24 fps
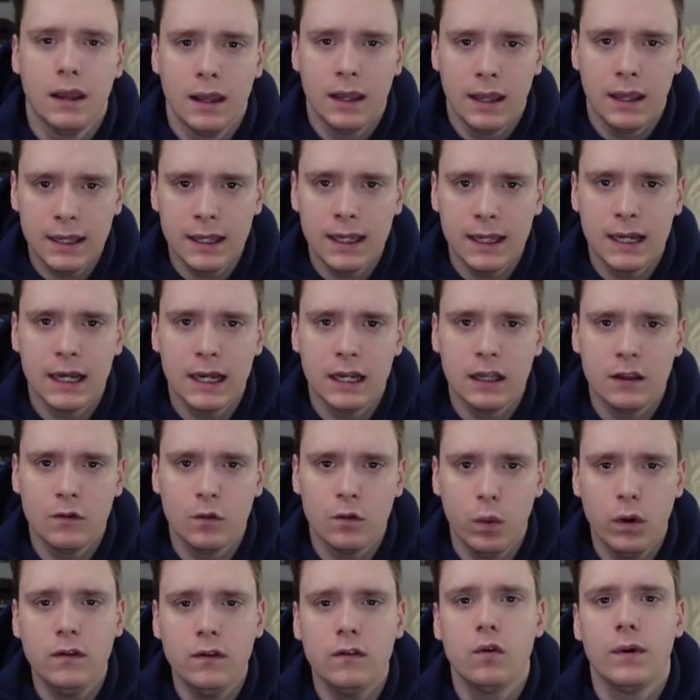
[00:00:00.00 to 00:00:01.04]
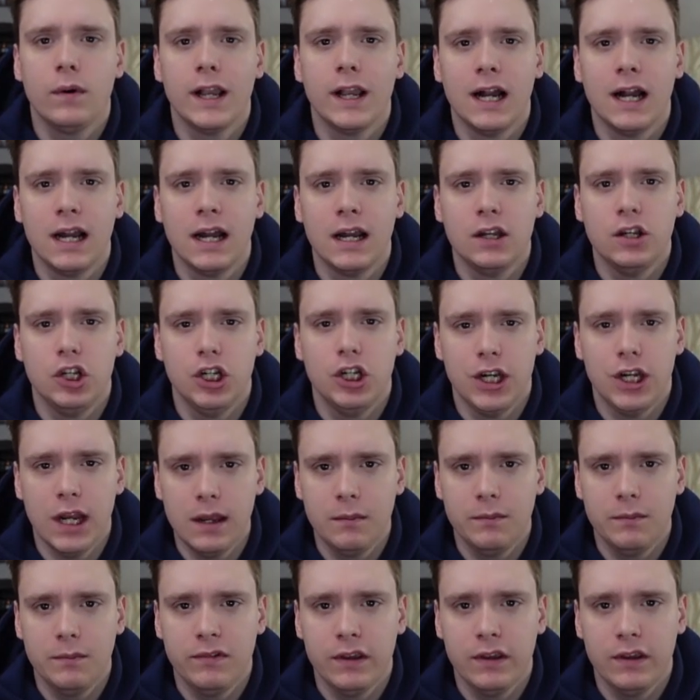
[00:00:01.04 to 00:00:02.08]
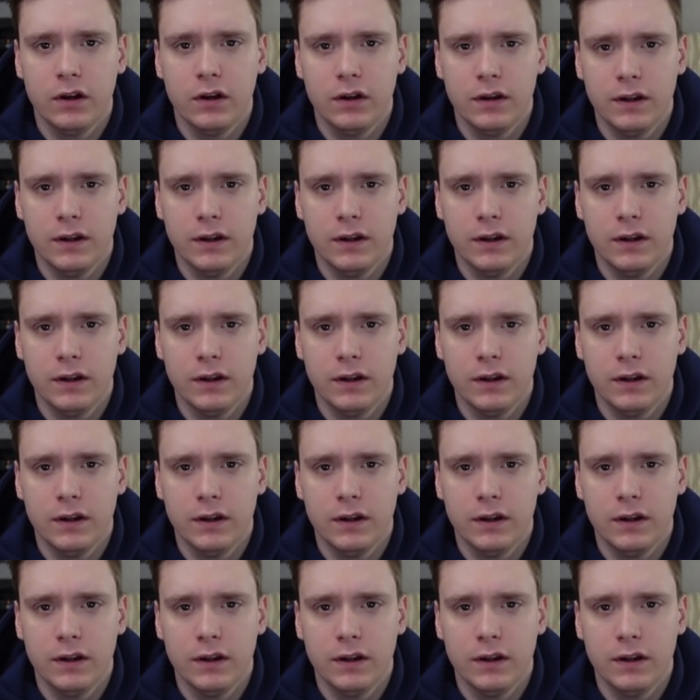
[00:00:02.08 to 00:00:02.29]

Hey guys, what's going on? James here,